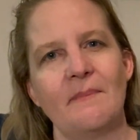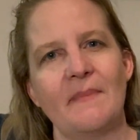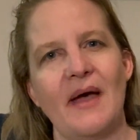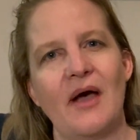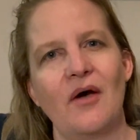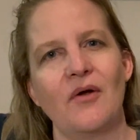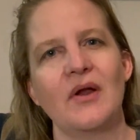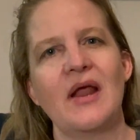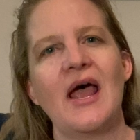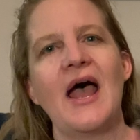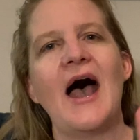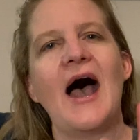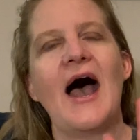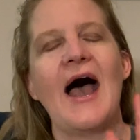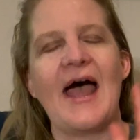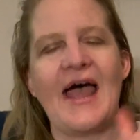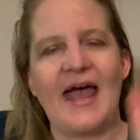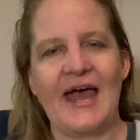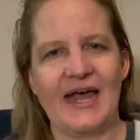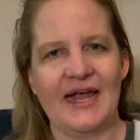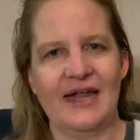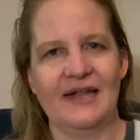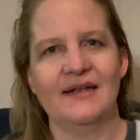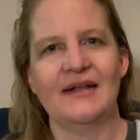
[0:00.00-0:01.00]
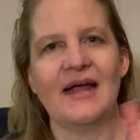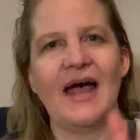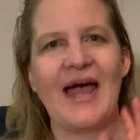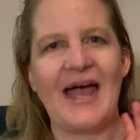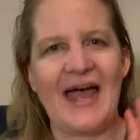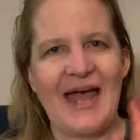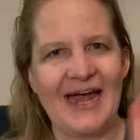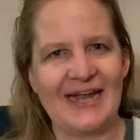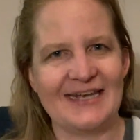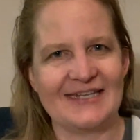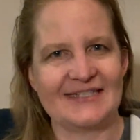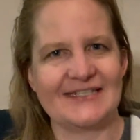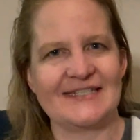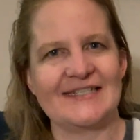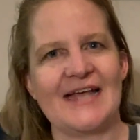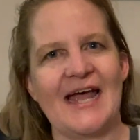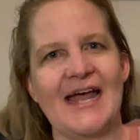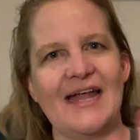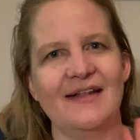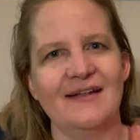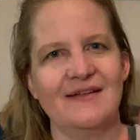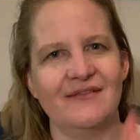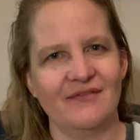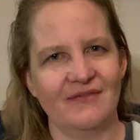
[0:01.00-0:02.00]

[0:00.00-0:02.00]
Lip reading: out, I had a set